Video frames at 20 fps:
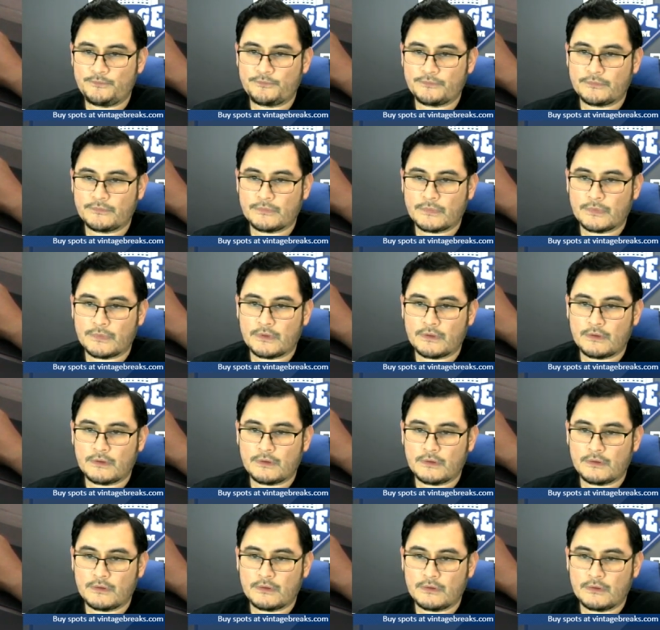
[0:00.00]

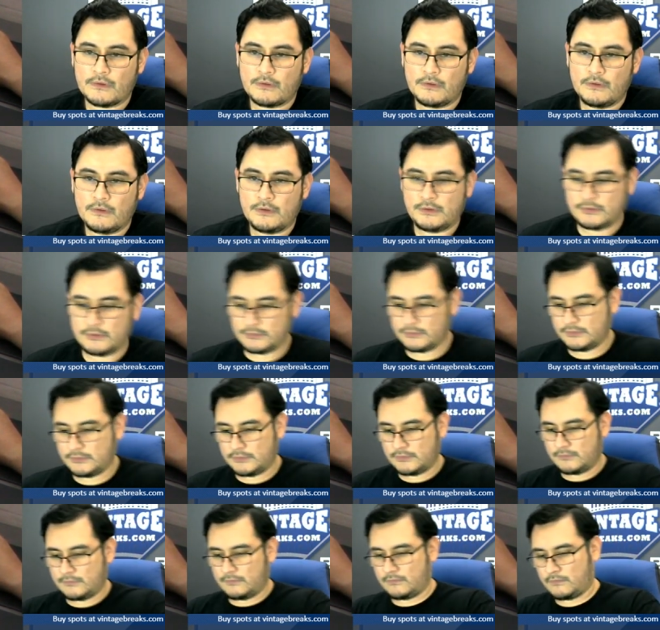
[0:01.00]

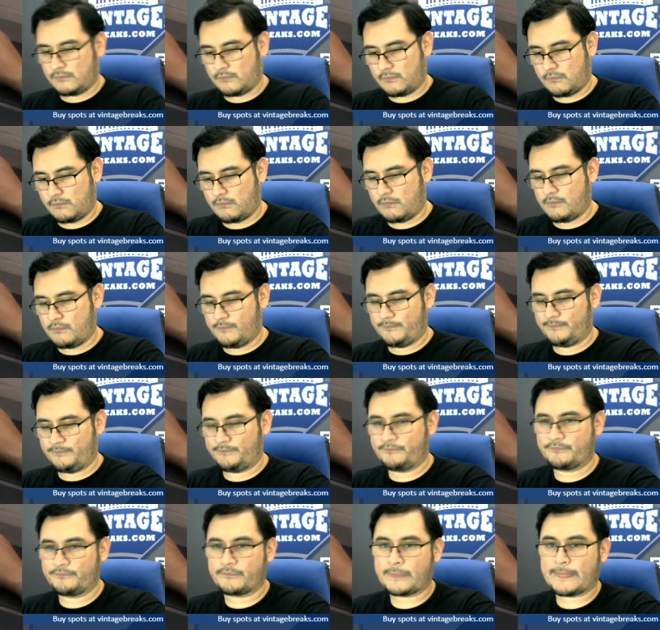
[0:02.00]

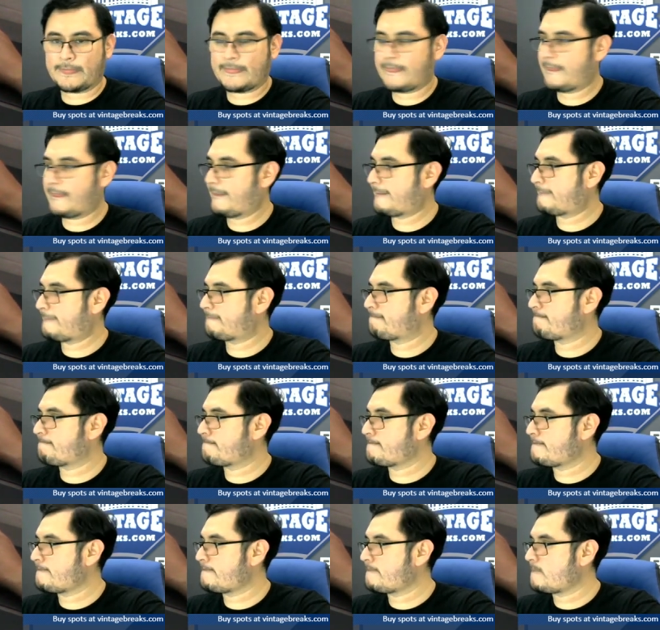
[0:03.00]

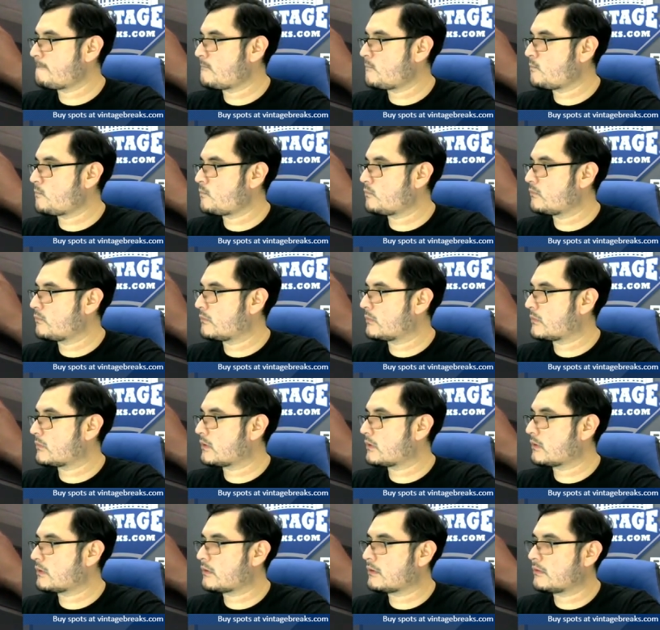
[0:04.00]

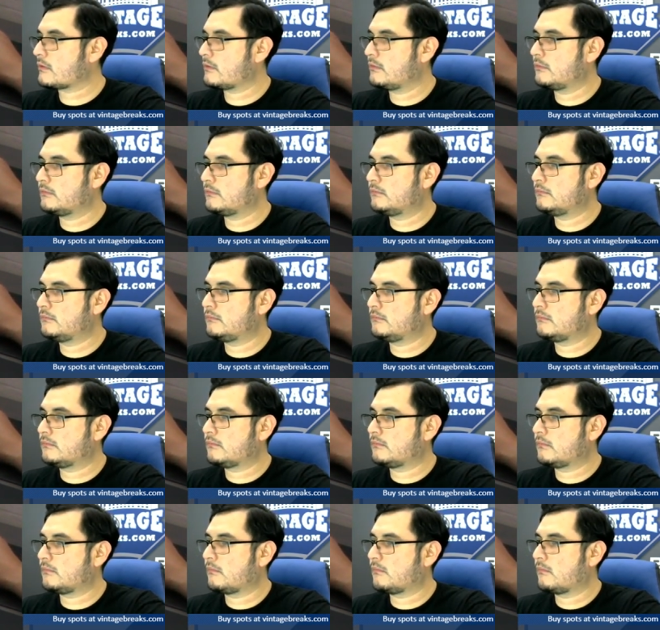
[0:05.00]

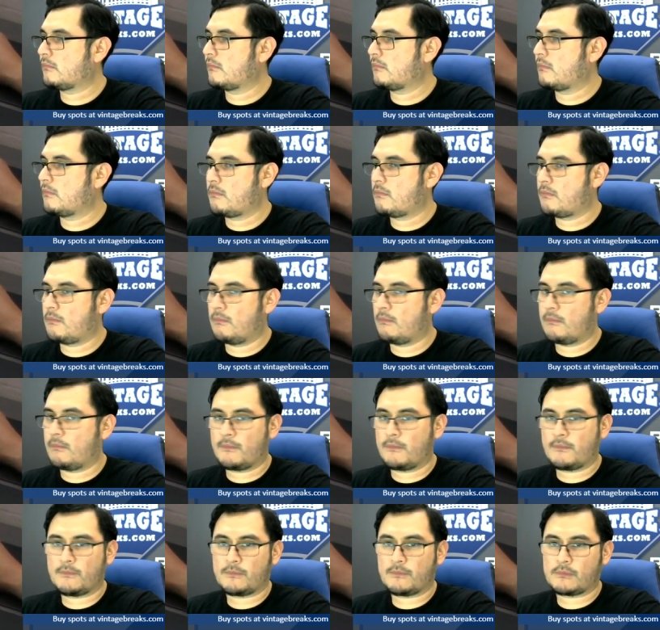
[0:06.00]

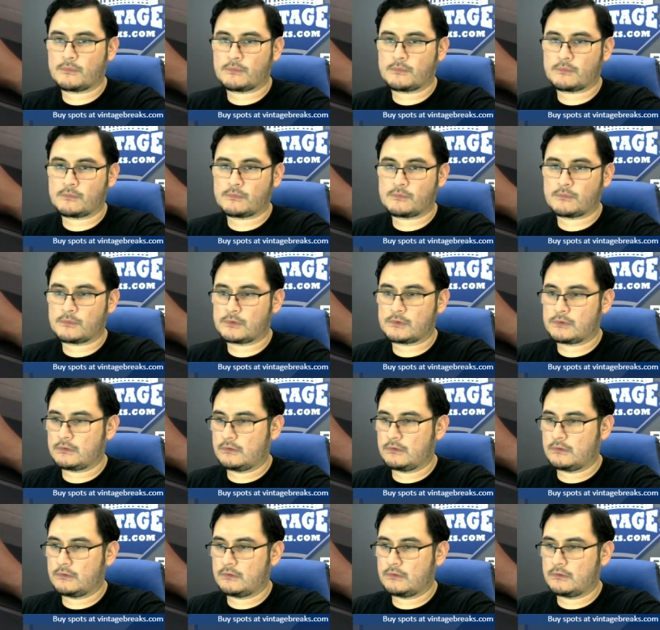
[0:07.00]
(silence)